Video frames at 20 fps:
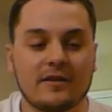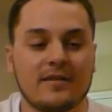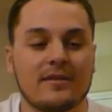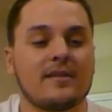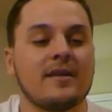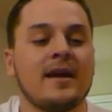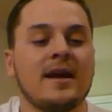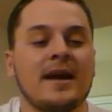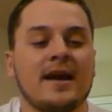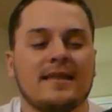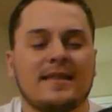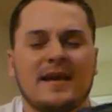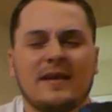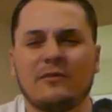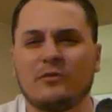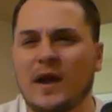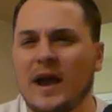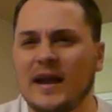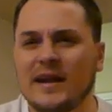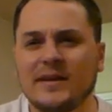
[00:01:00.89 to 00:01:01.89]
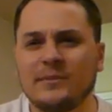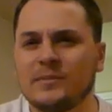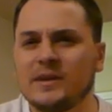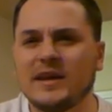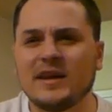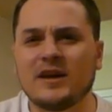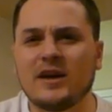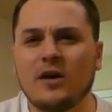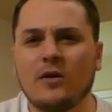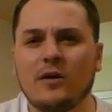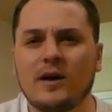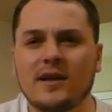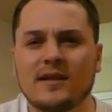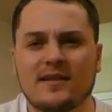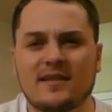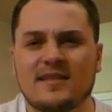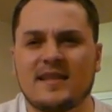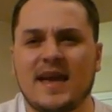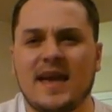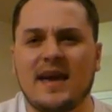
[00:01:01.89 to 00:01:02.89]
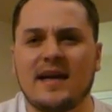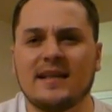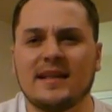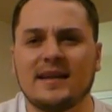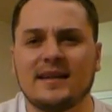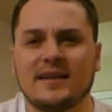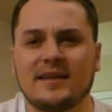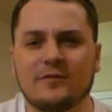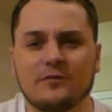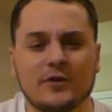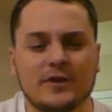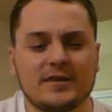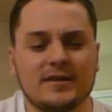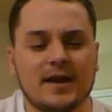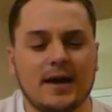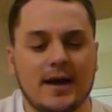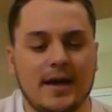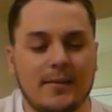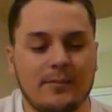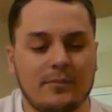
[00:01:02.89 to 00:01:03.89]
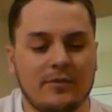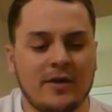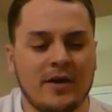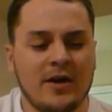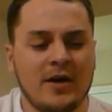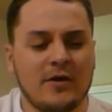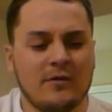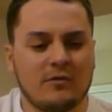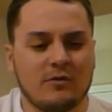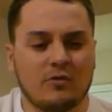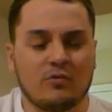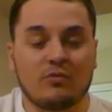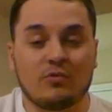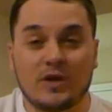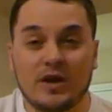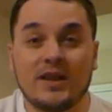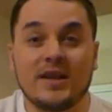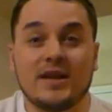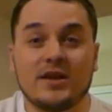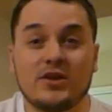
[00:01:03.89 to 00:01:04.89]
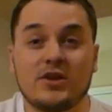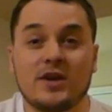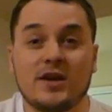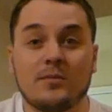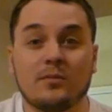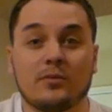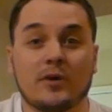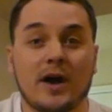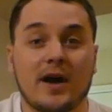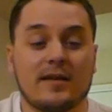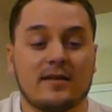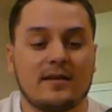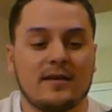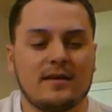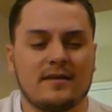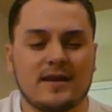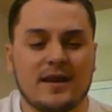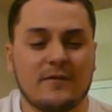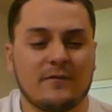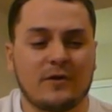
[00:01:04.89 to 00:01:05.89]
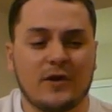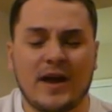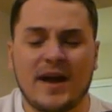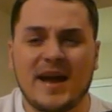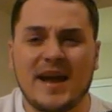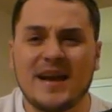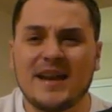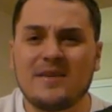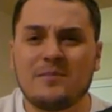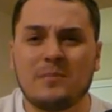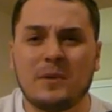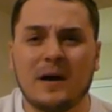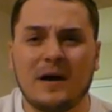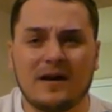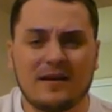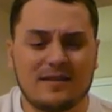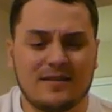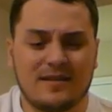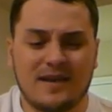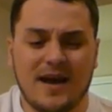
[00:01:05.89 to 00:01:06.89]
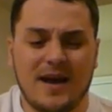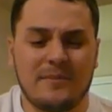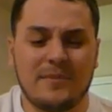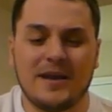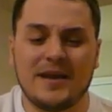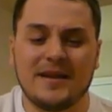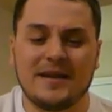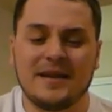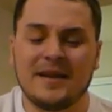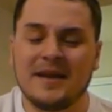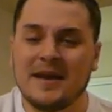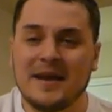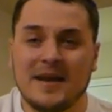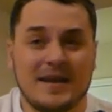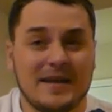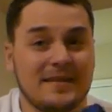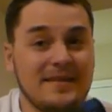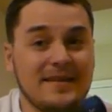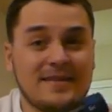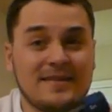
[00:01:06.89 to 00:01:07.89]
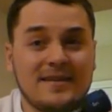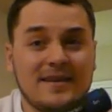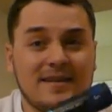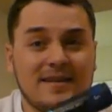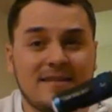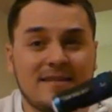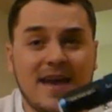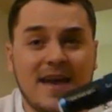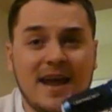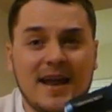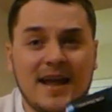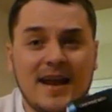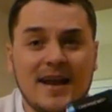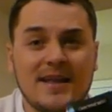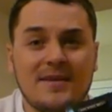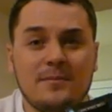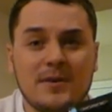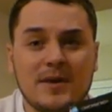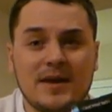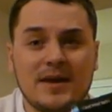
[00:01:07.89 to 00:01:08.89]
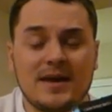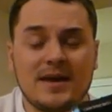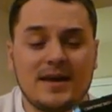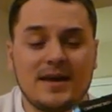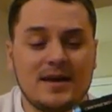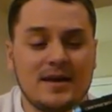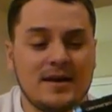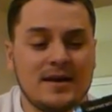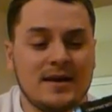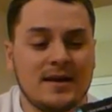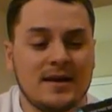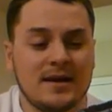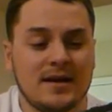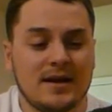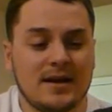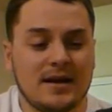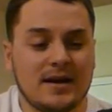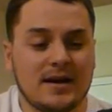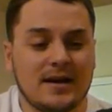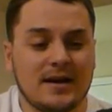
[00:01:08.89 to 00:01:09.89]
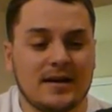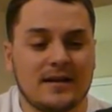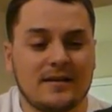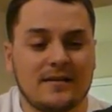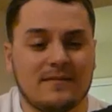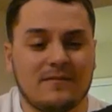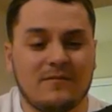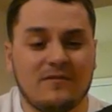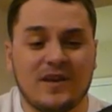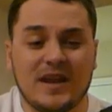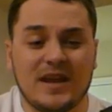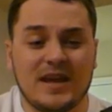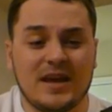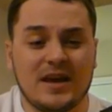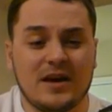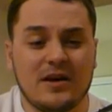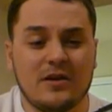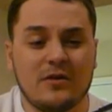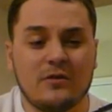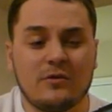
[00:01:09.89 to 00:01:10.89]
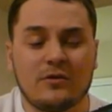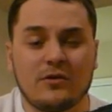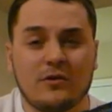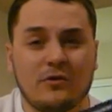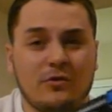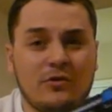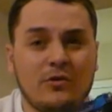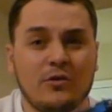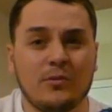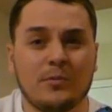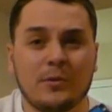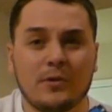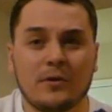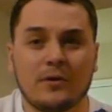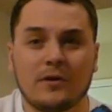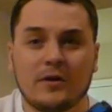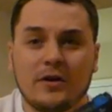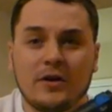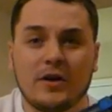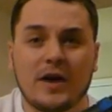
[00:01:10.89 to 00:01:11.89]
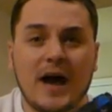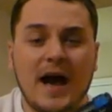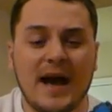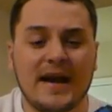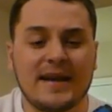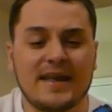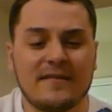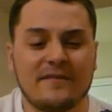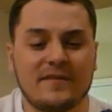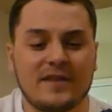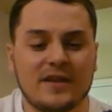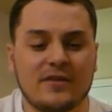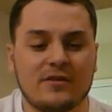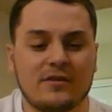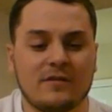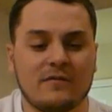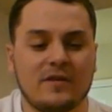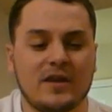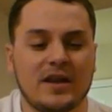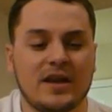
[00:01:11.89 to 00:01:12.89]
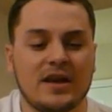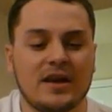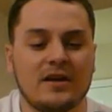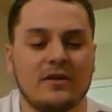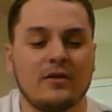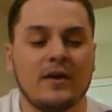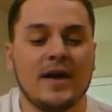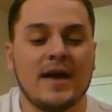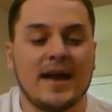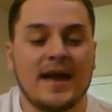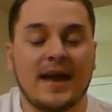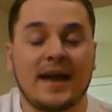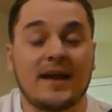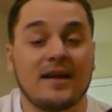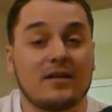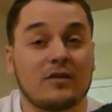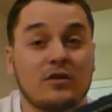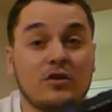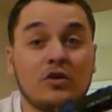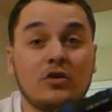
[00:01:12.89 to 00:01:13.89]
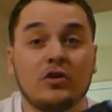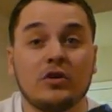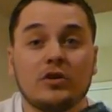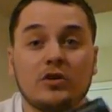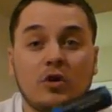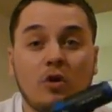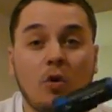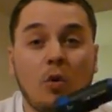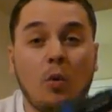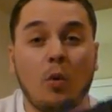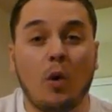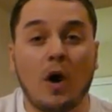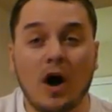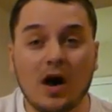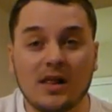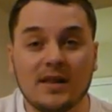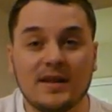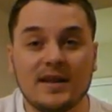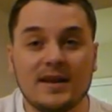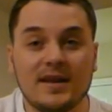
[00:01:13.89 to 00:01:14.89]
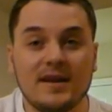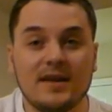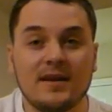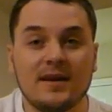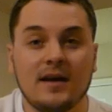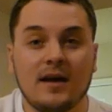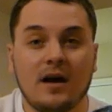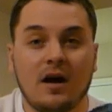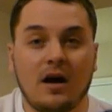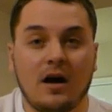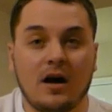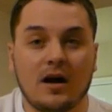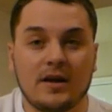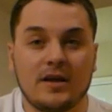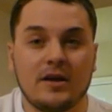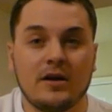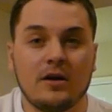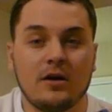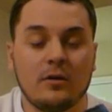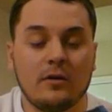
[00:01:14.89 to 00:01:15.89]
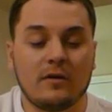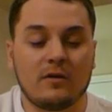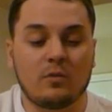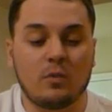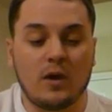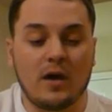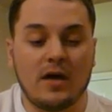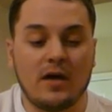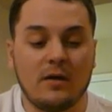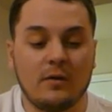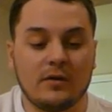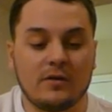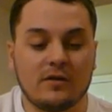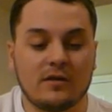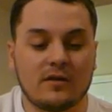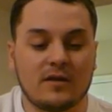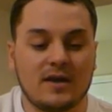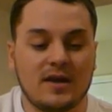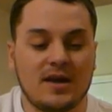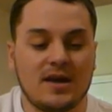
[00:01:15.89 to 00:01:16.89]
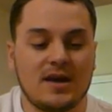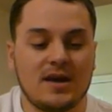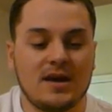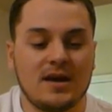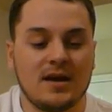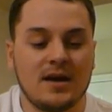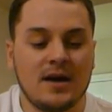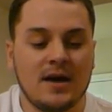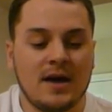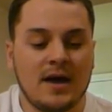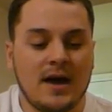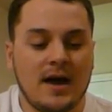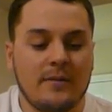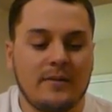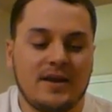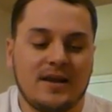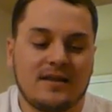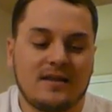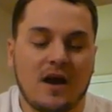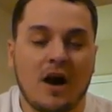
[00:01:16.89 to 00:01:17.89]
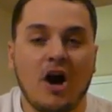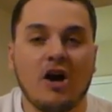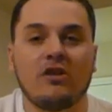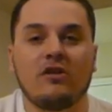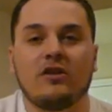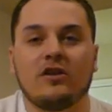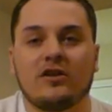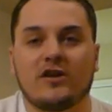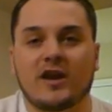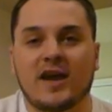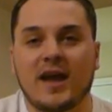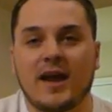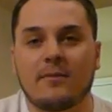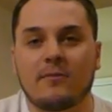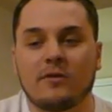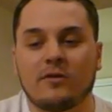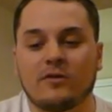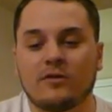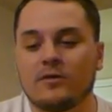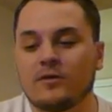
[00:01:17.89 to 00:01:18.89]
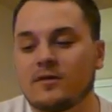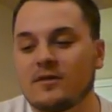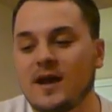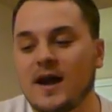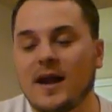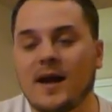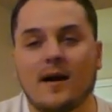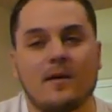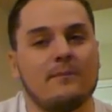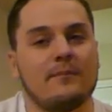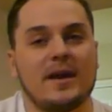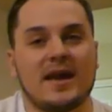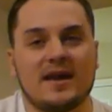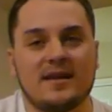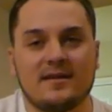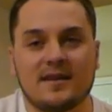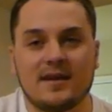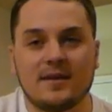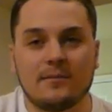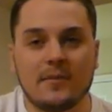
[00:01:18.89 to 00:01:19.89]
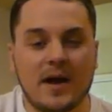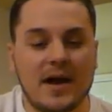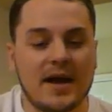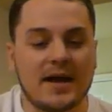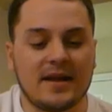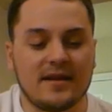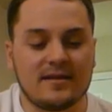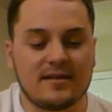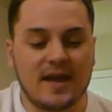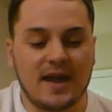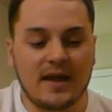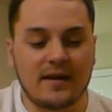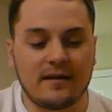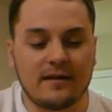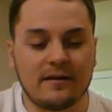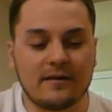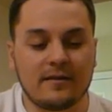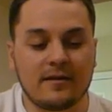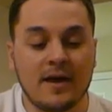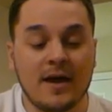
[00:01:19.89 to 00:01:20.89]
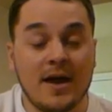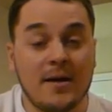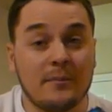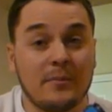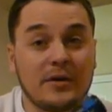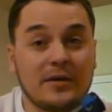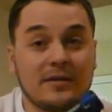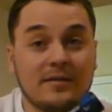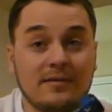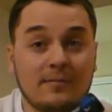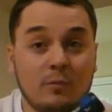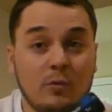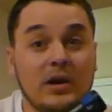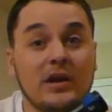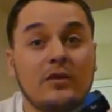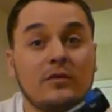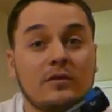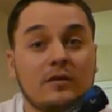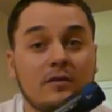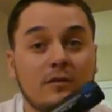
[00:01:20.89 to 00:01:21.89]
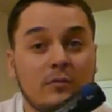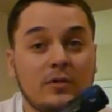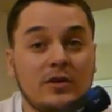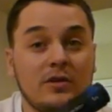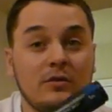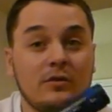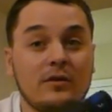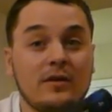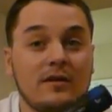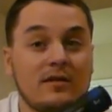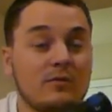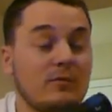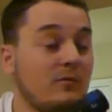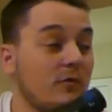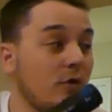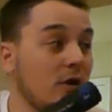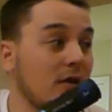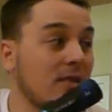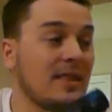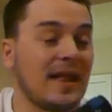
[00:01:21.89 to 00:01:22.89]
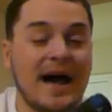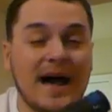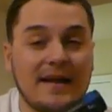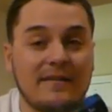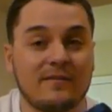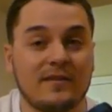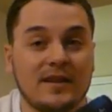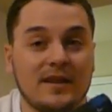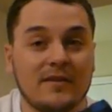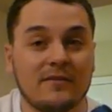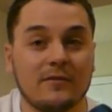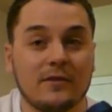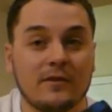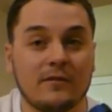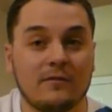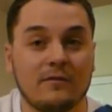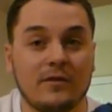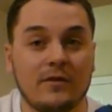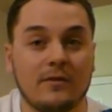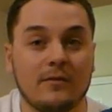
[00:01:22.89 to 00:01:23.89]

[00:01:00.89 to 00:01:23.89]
because they randomly go on sale at different times for really cheap prices. And for $80, I mean, this does 1080p video, so super good high definition video. It gets good quality audio as well, which is key. I mean, it's a $100 camera, so it's not amazing by any standards, but we do this for a lot of the different